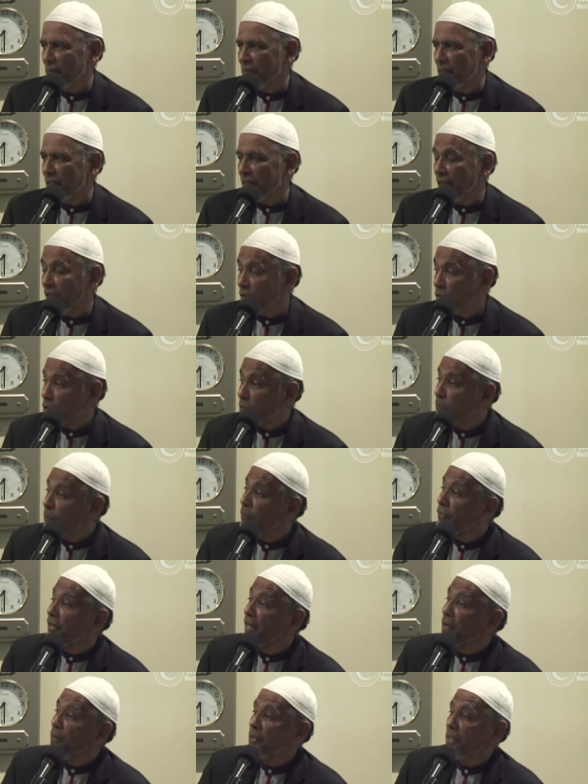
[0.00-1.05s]
Let us
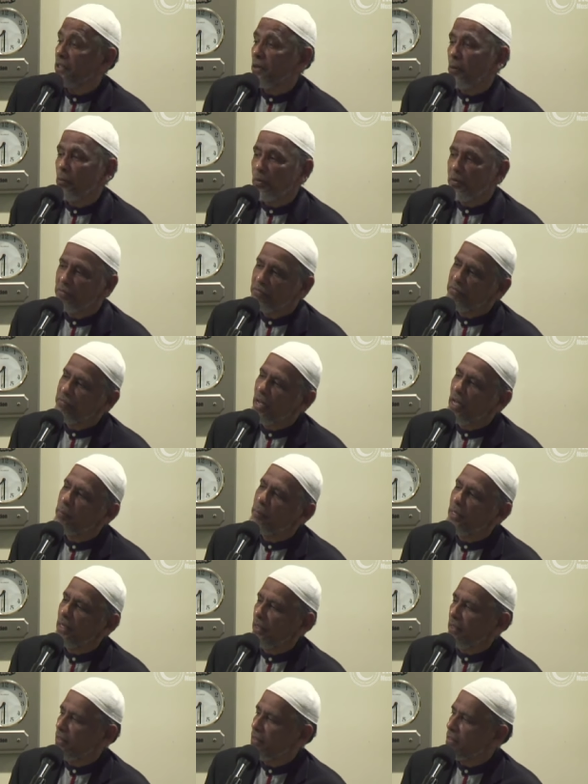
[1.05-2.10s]
pray with our
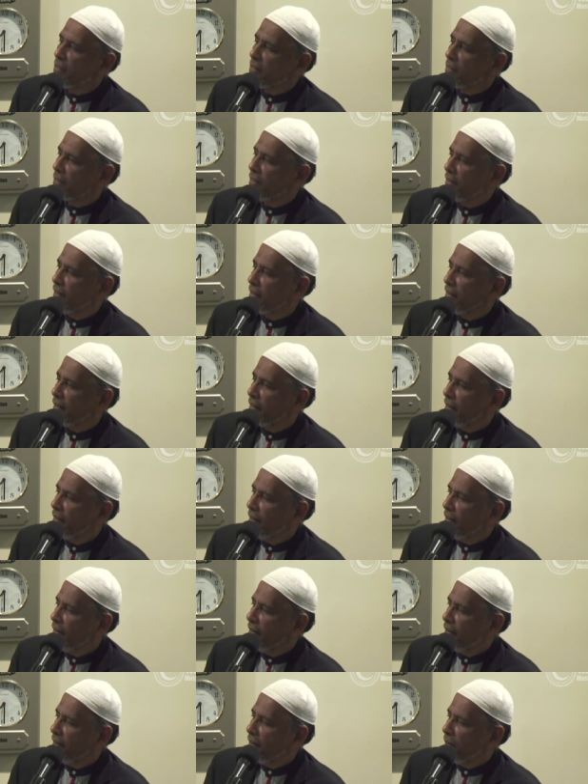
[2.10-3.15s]
families.
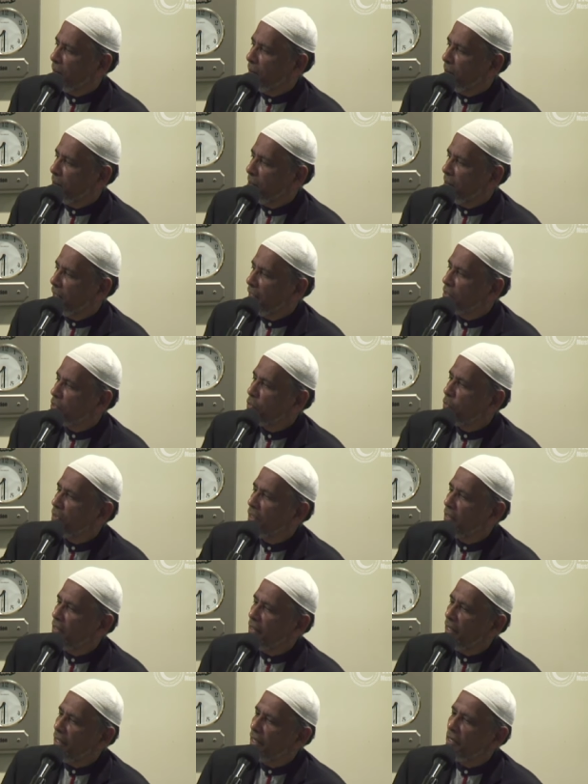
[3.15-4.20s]
Make sure
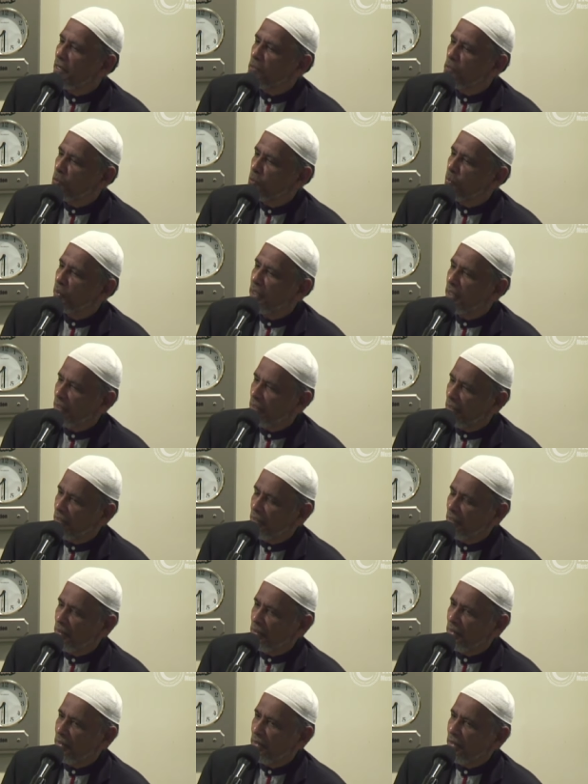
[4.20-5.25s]
that they are
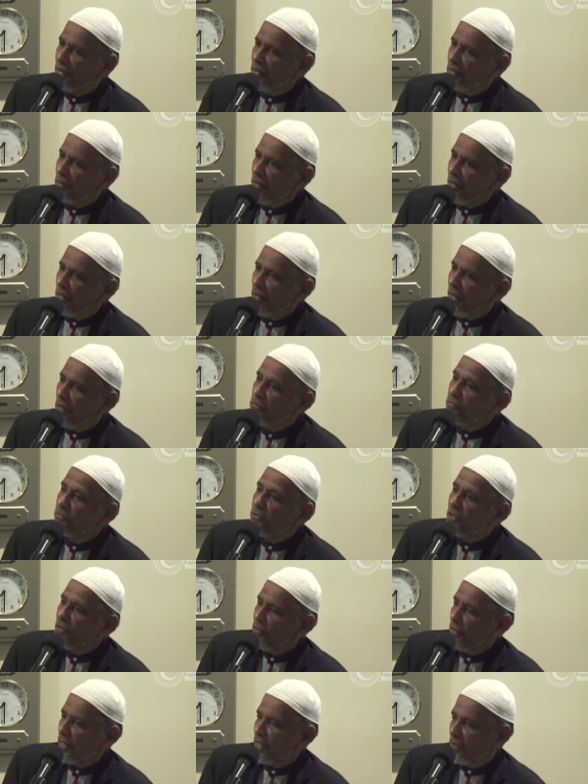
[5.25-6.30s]
doing
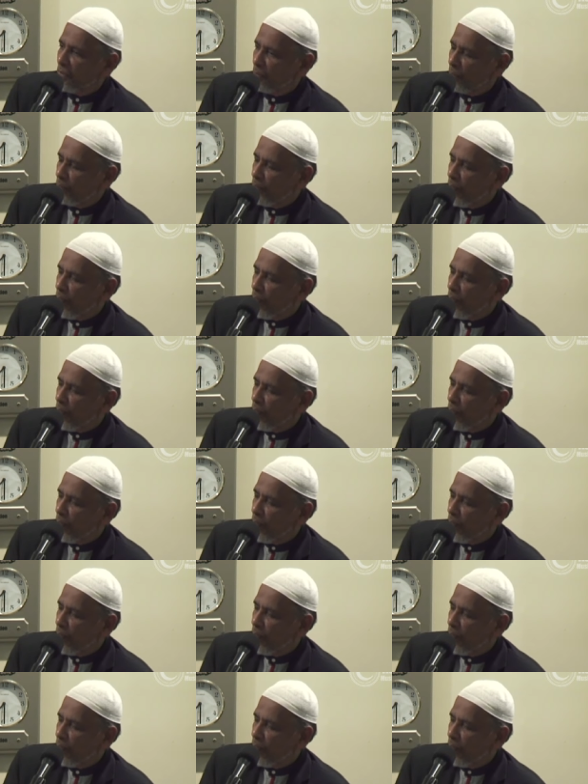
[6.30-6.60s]
everything